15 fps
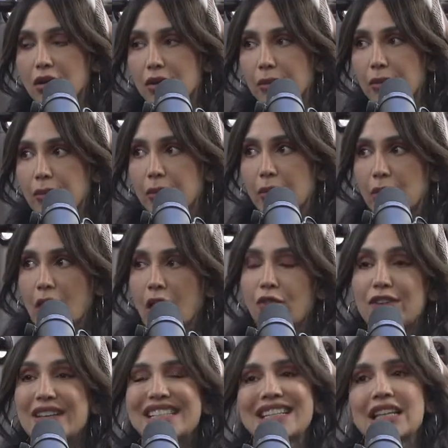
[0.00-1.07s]
Yeah.
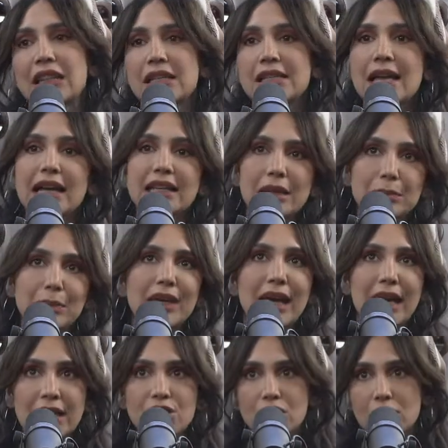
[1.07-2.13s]
Obviously this had
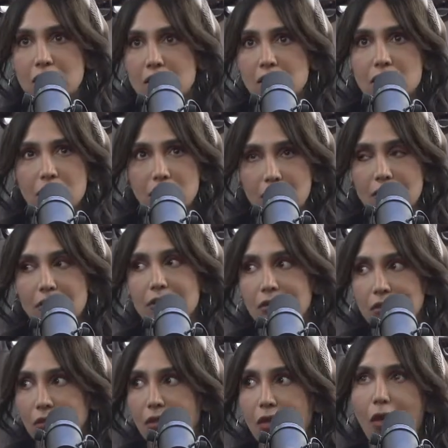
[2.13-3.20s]
implications.
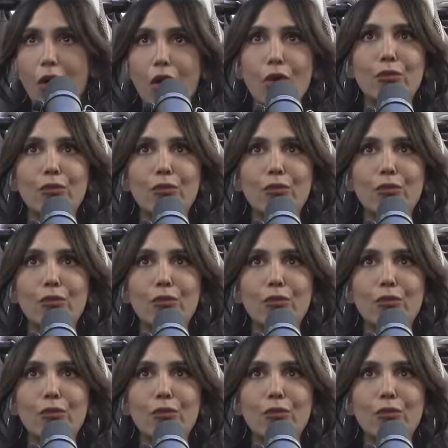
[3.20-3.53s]
Yeah.